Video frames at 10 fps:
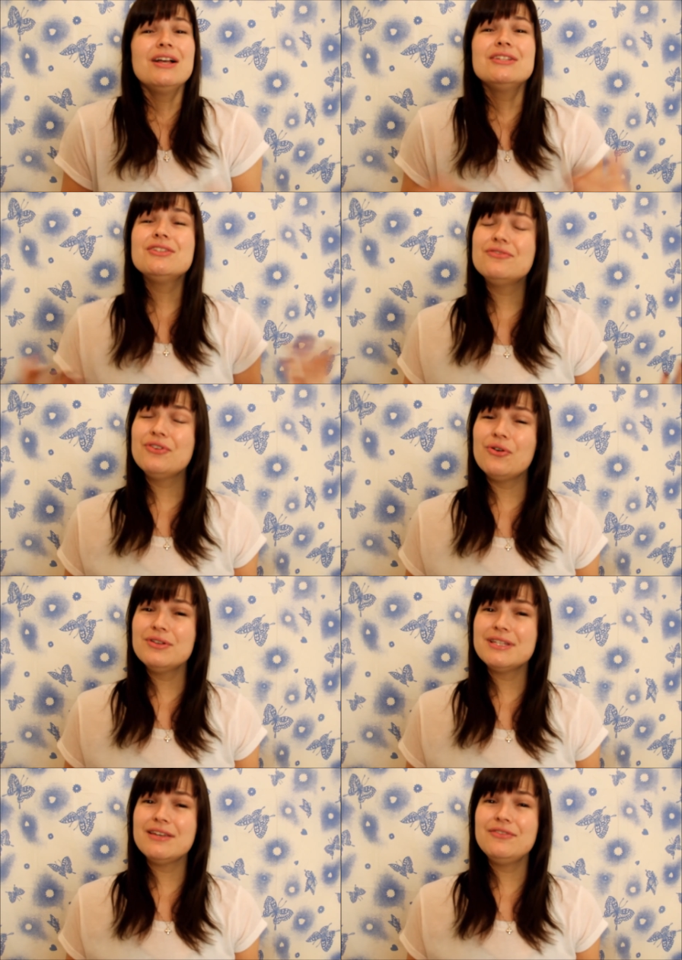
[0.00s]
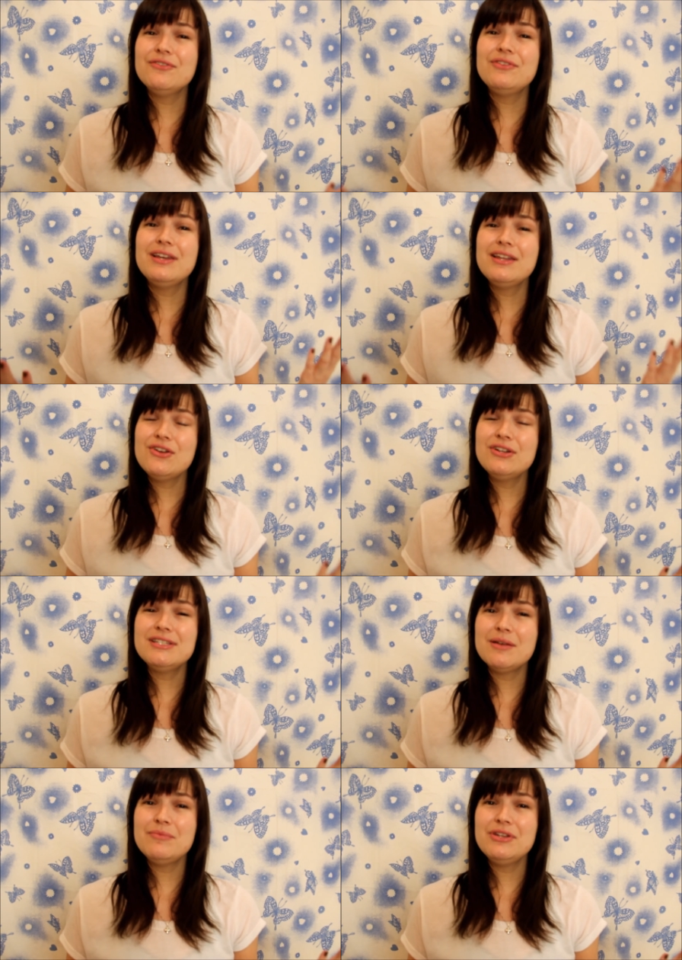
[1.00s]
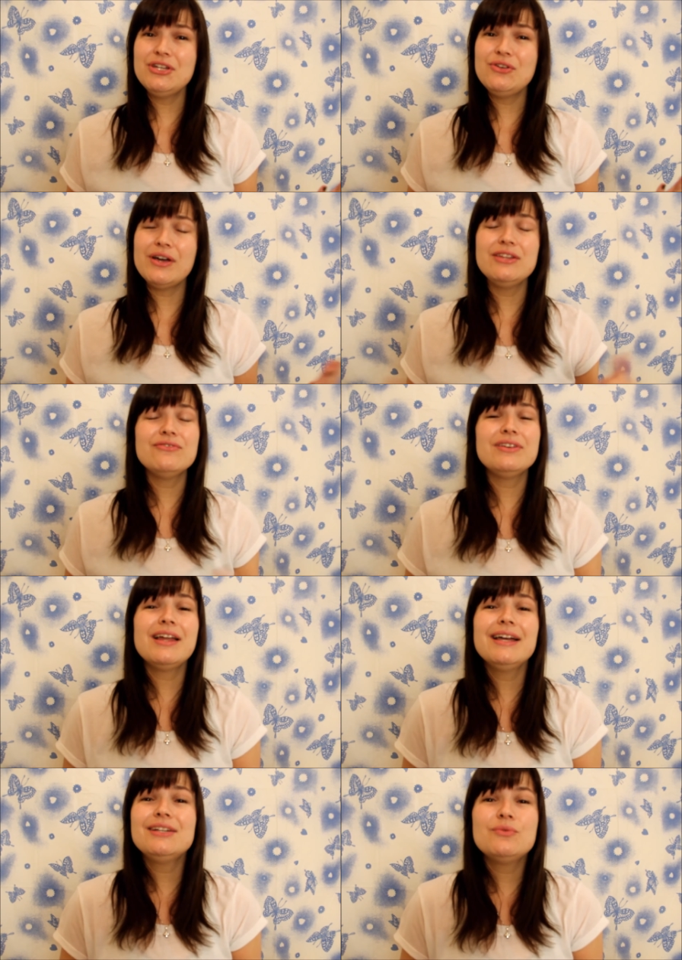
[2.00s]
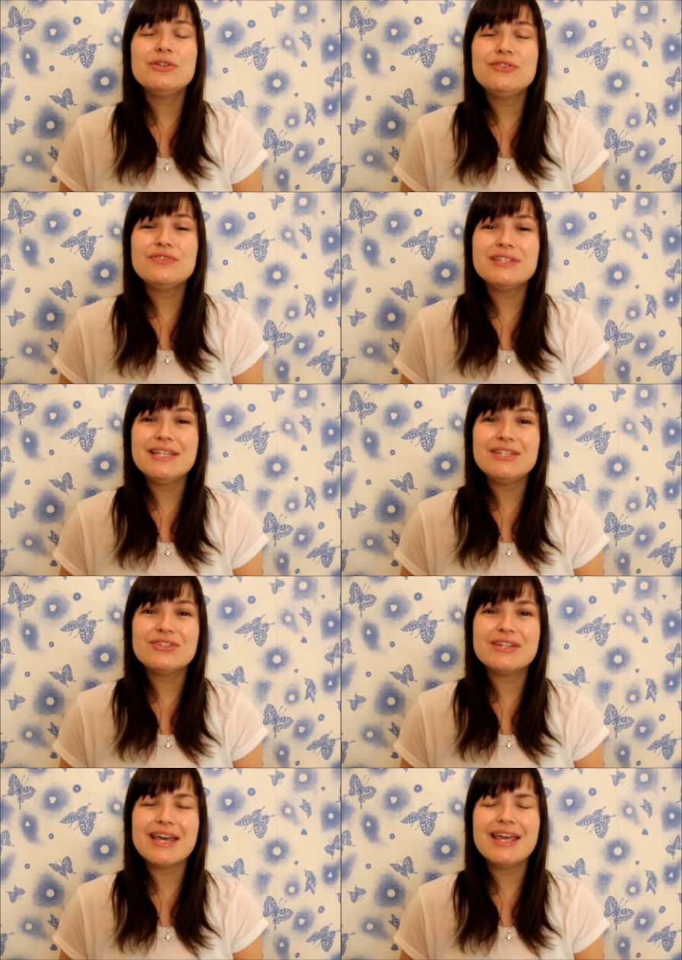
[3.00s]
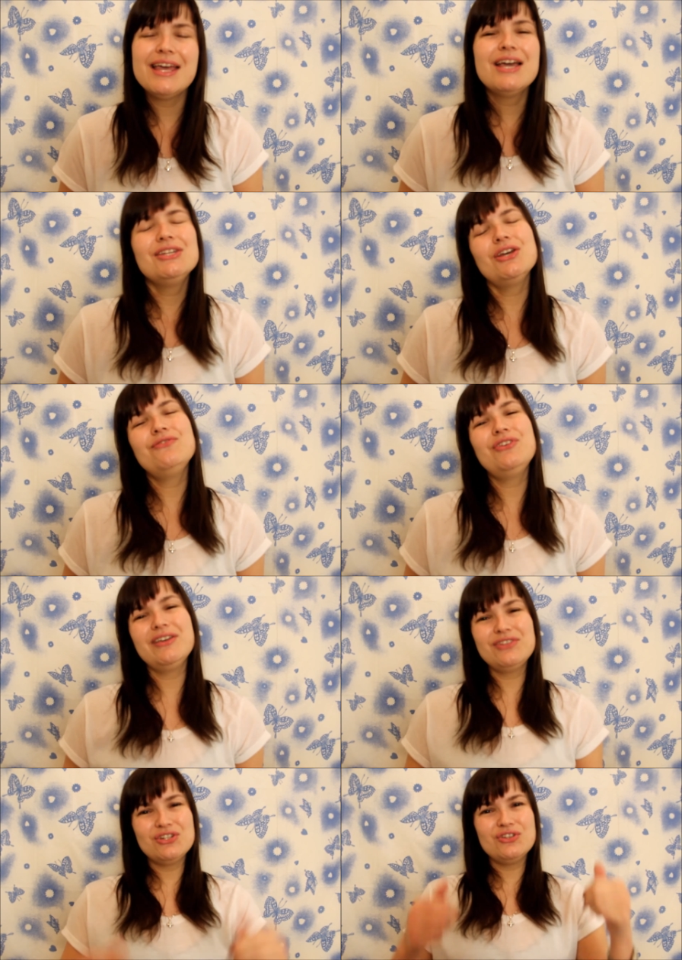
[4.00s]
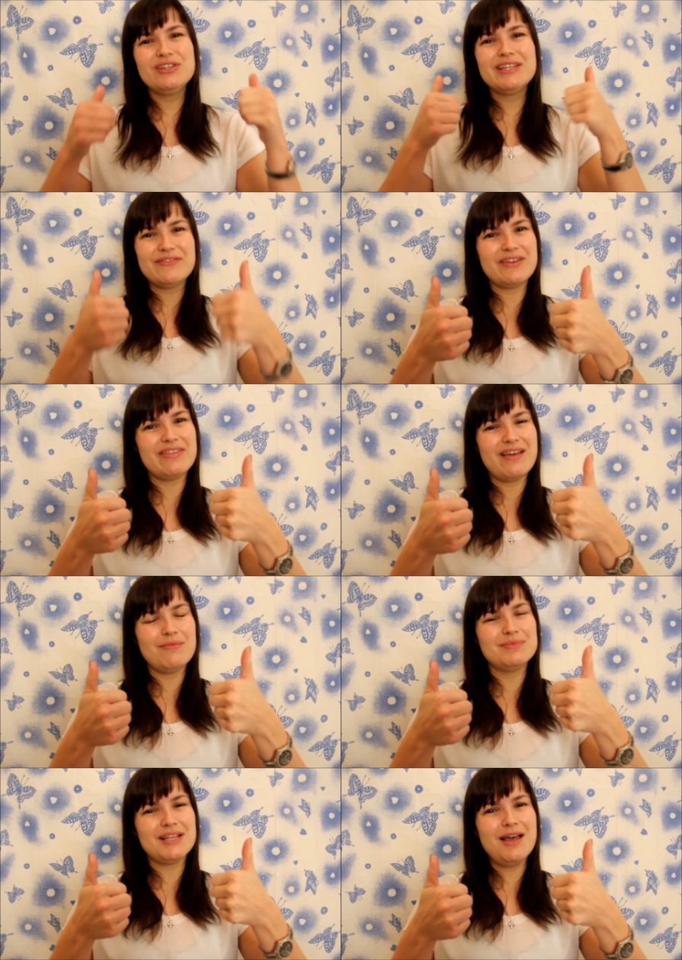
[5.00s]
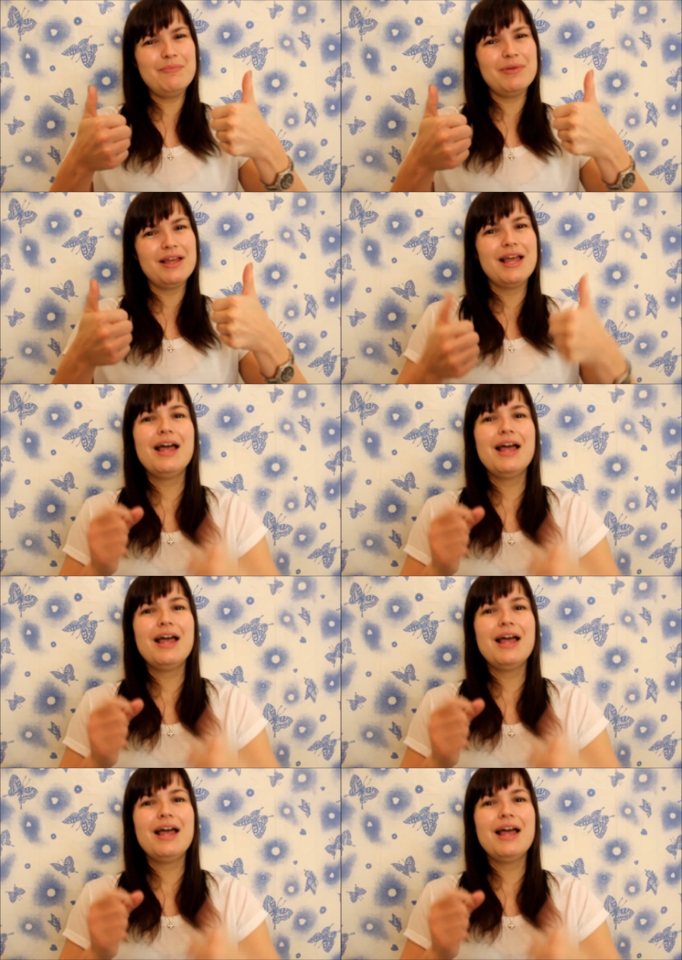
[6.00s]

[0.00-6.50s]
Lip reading: So of course, if you've learned something new and you've liked what you've seen today, don't forget to give it a thumbs up,